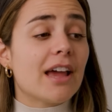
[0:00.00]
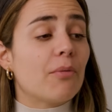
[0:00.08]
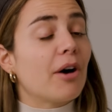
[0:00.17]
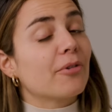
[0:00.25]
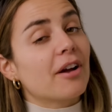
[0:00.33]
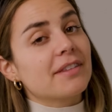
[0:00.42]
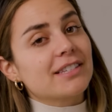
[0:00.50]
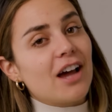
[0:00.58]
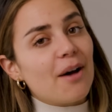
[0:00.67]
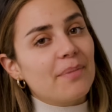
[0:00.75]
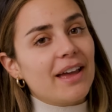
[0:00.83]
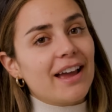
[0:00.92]
Now, while we're on this
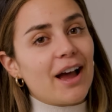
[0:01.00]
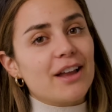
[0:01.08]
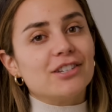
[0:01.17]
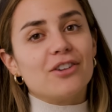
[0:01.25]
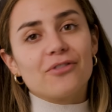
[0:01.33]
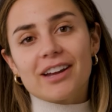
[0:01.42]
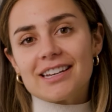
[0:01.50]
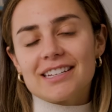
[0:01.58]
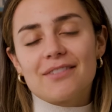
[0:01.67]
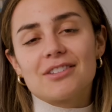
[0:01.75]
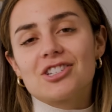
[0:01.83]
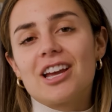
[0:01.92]
topic, don't forget to
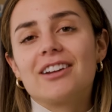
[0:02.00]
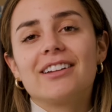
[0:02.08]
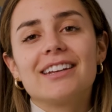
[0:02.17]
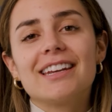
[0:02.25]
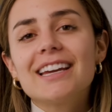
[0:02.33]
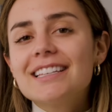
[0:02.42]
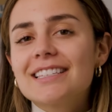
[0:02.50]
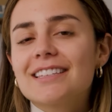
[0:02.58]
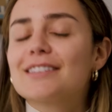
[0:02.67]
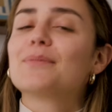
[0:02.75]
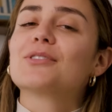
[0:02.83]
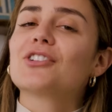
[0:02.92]
give this channel a nice
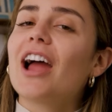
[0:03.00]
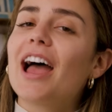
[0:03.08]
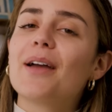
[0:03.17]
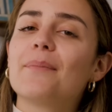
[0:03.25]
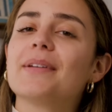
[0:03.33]
subscribe